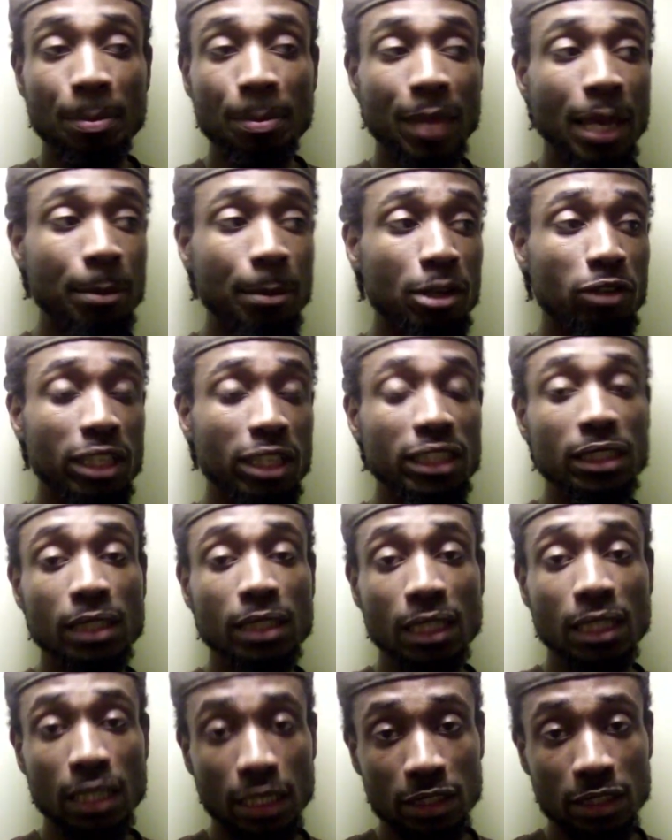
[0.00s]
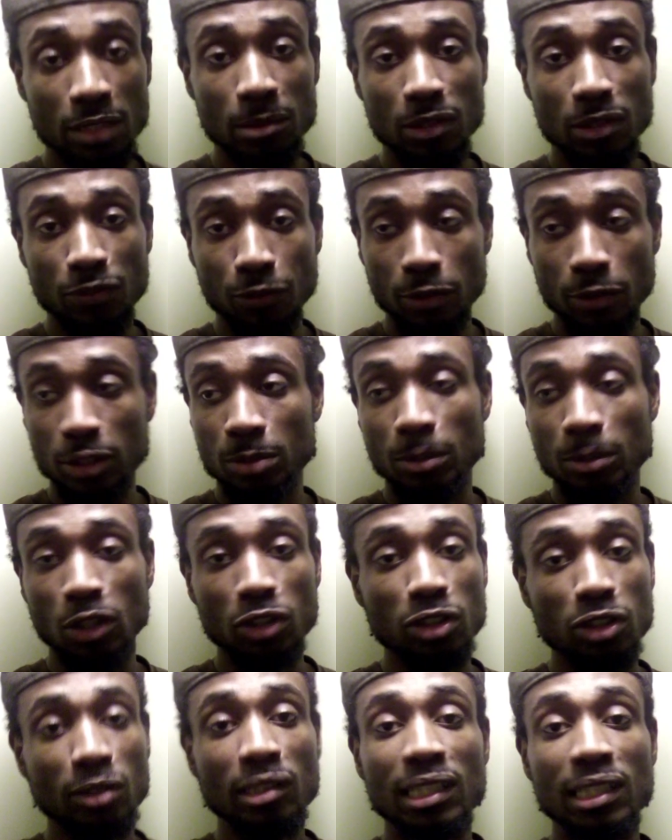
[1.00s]
Immigration and Customs Enforcement,
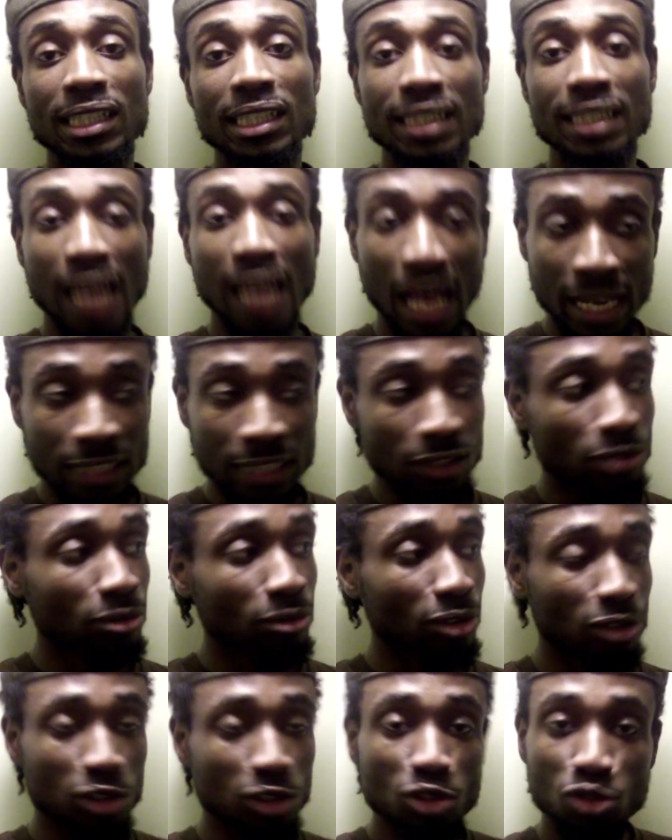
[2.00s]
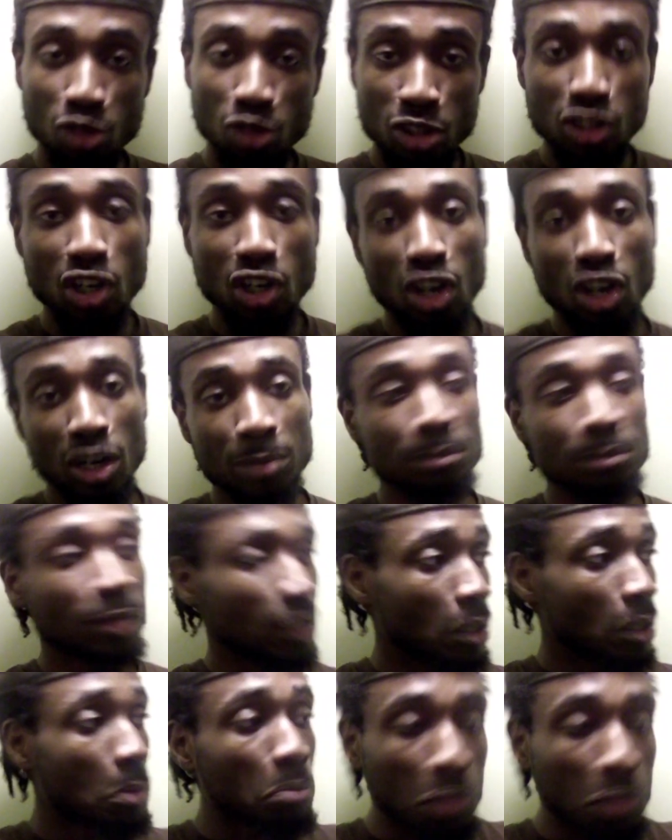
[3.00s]
also known as ICE, the strong arm
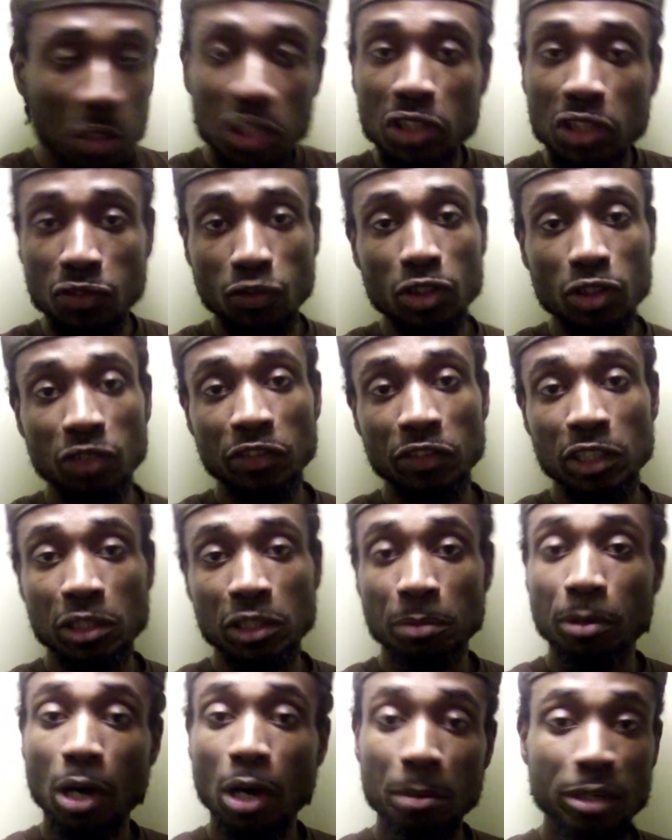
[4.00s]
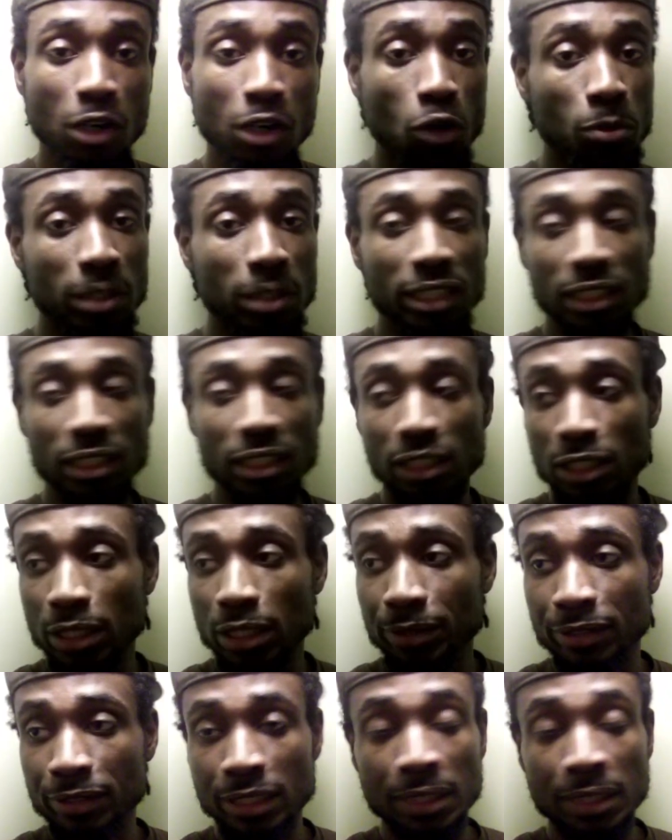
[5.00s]
police force for the Department of Homeland
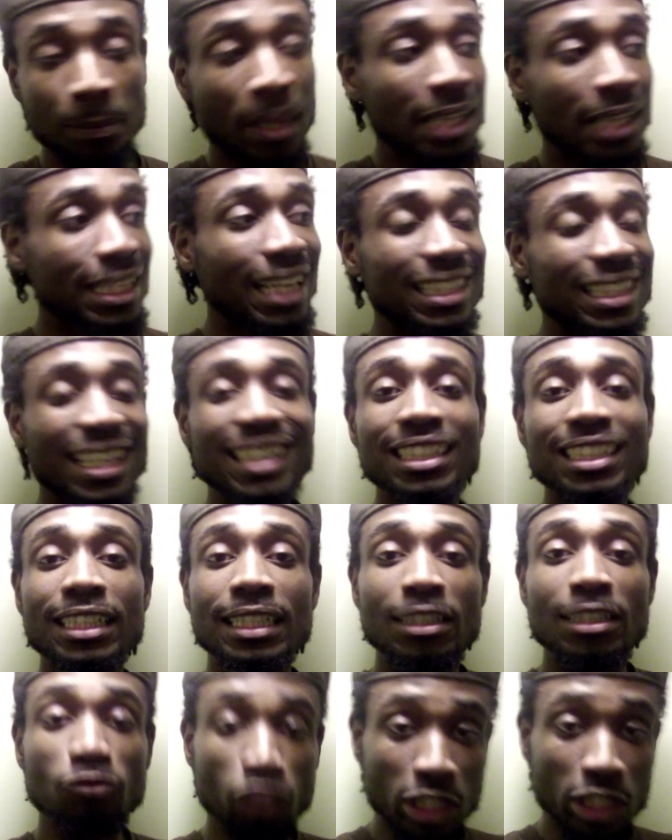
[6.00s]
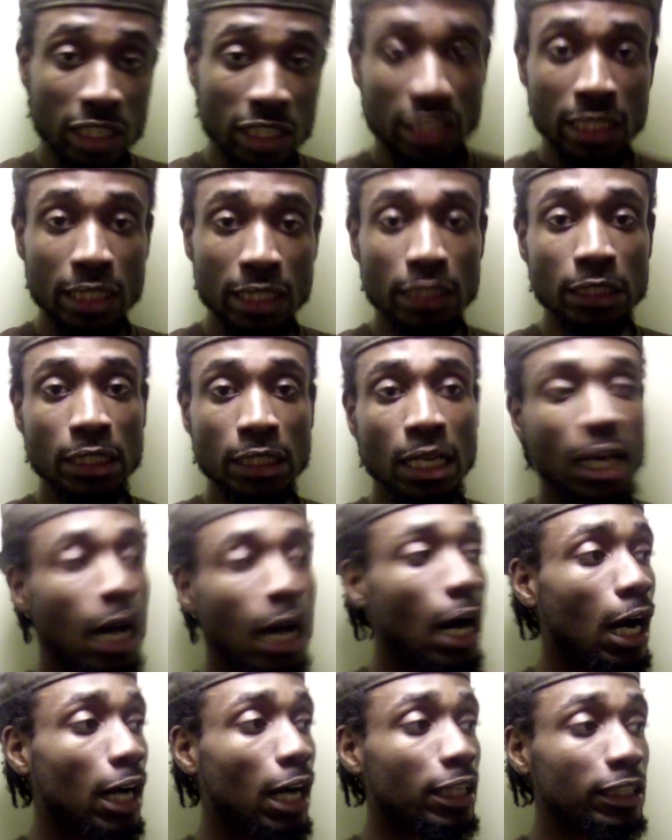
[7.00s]
Security, that they release
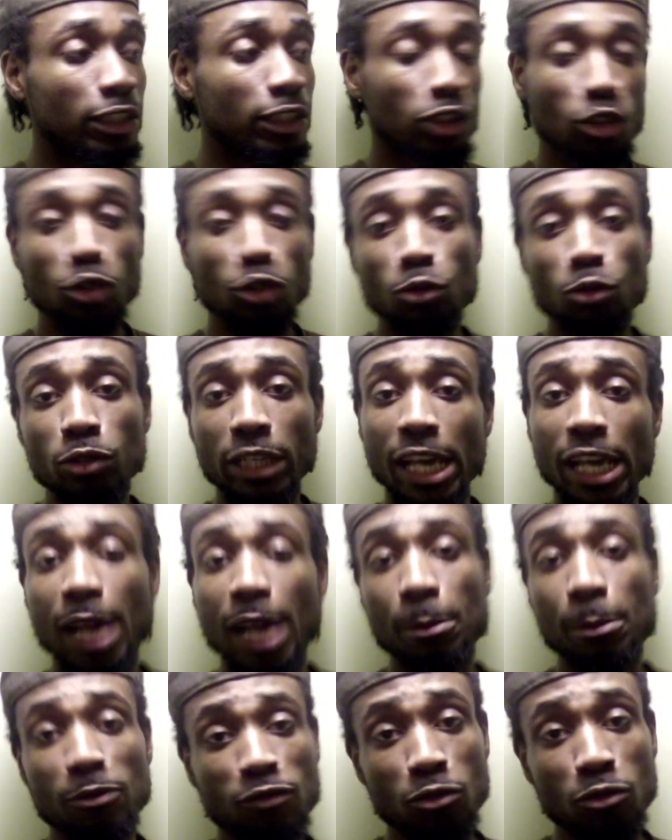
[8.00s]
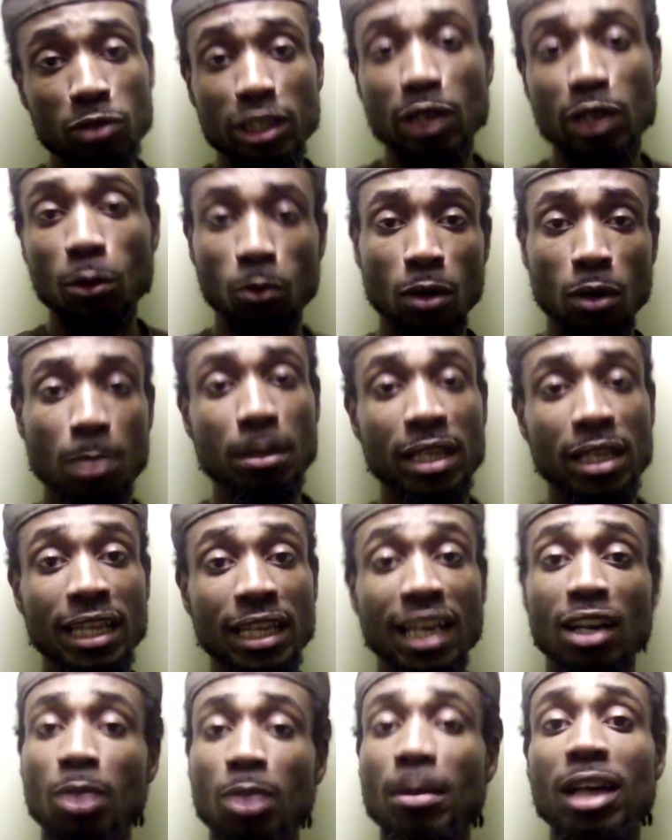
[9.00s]
these two Cameroonian women
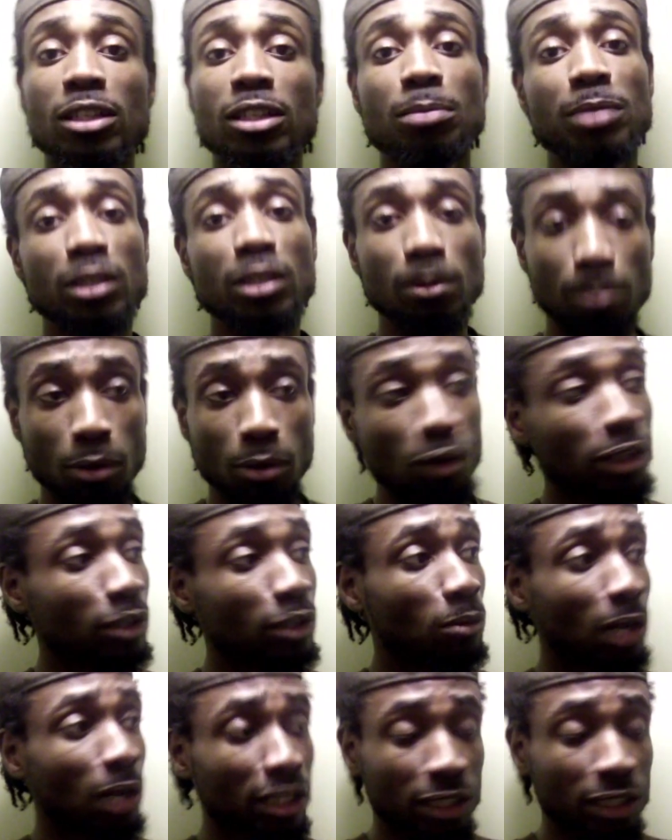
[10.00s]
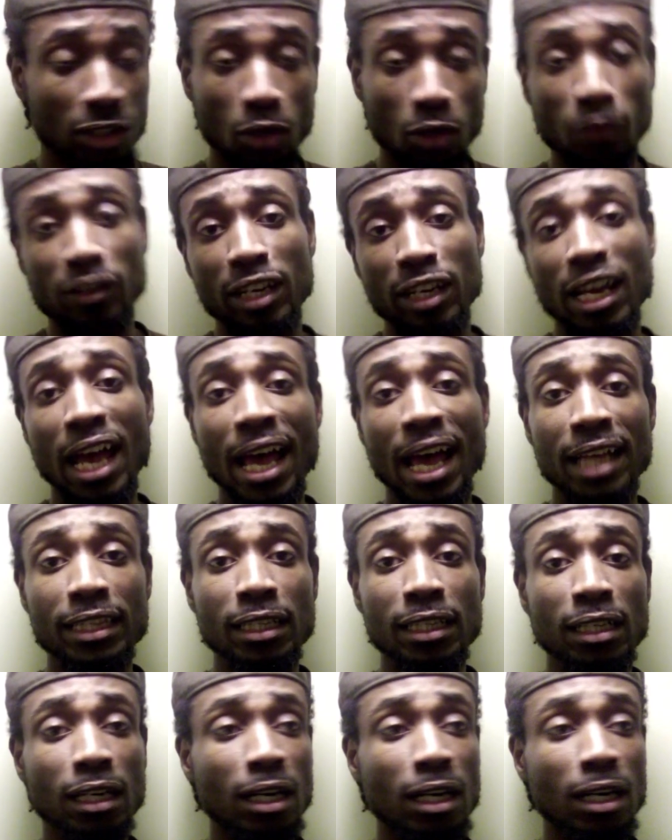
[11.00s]
that are about to be deported while they're over here at
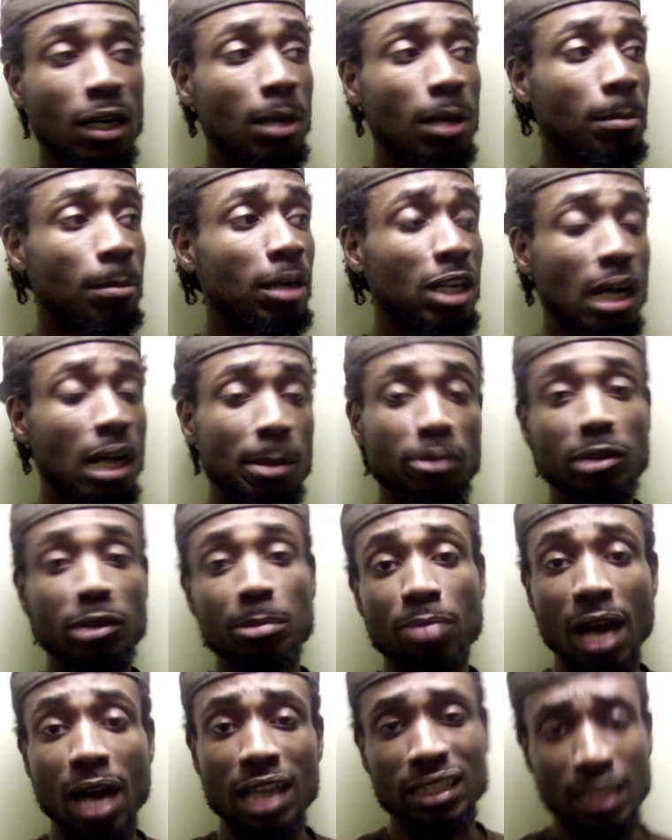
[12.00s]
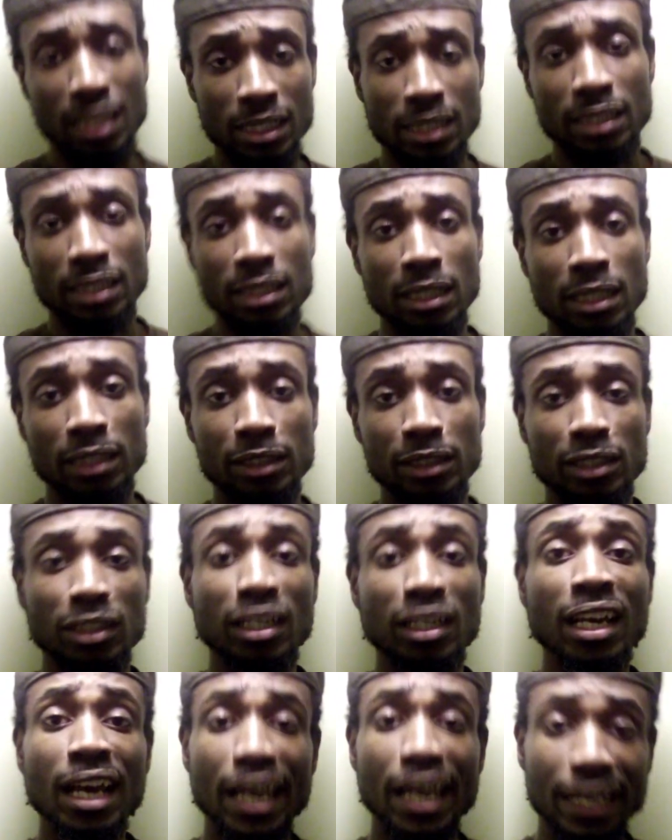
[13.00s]
the Montgomery Processing Center
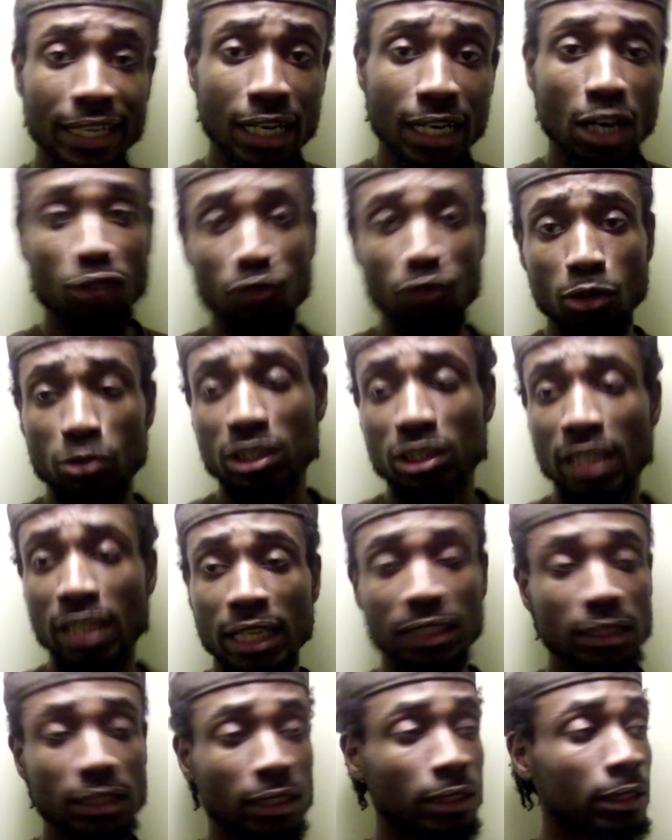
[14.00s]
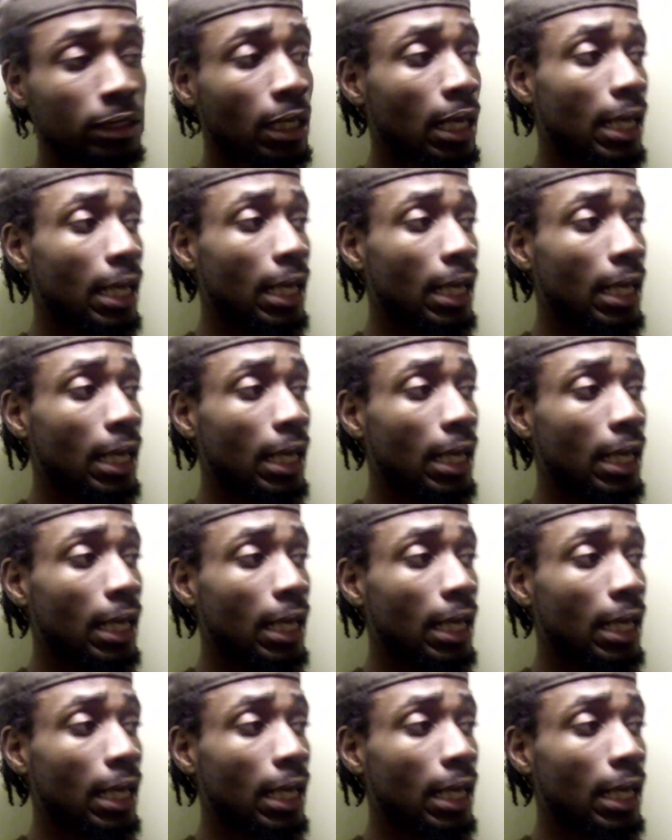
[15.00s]
in Conroe, Texas.